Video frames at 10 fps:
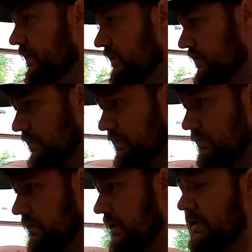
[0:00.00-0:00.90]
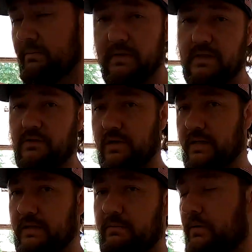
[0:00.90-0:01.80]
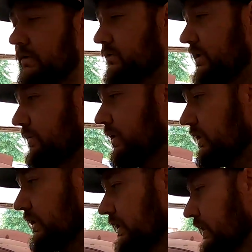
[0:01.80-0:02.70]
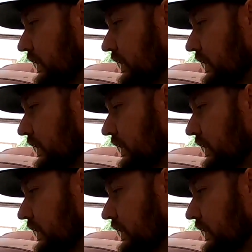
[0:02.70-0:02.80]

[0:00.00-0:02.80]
So I'm gonna set you guys up on a tripod,